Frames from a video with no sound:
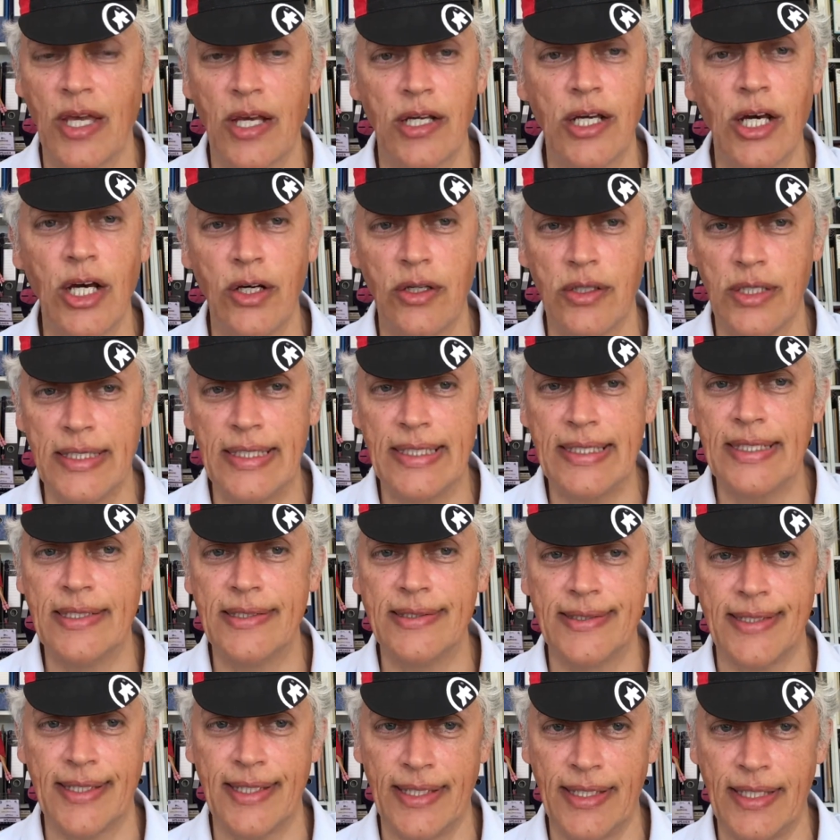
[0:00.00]

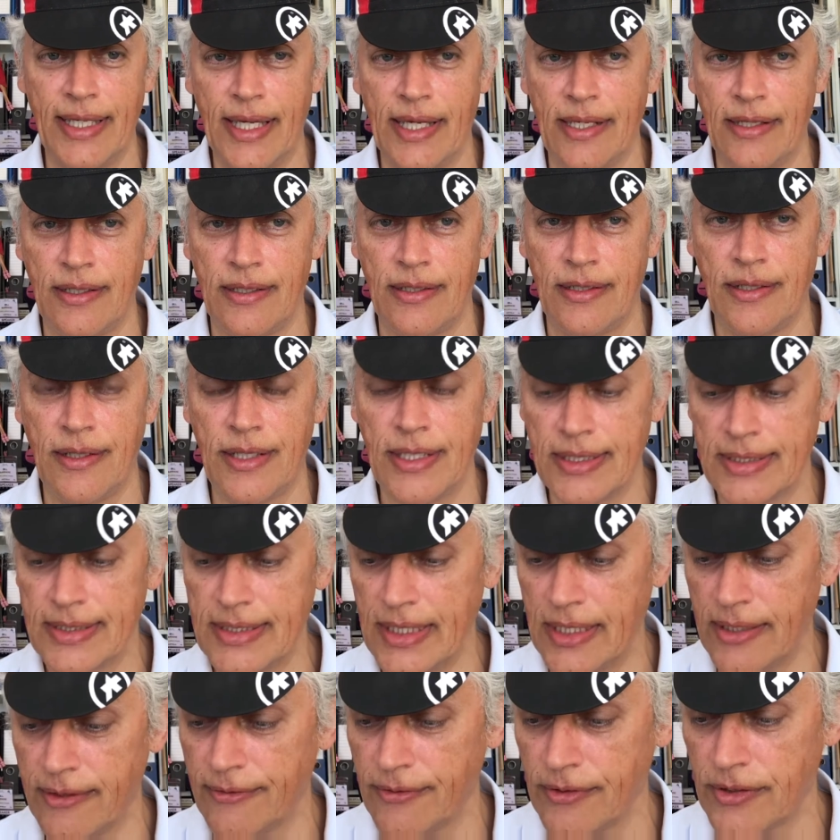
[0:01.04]
co-leaders again this
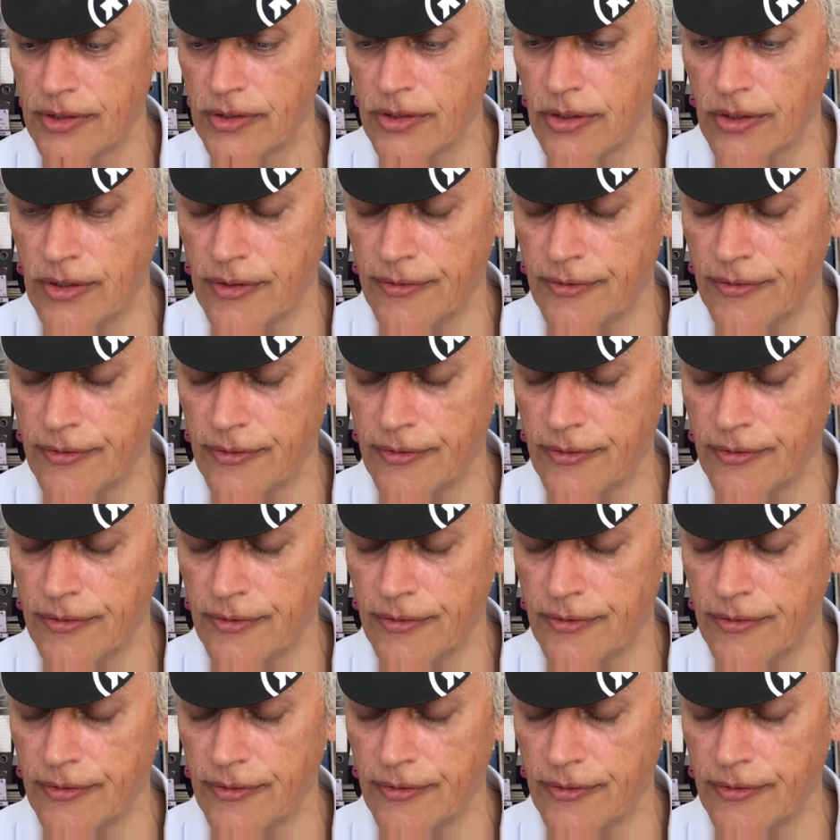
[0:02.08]
year for the Tour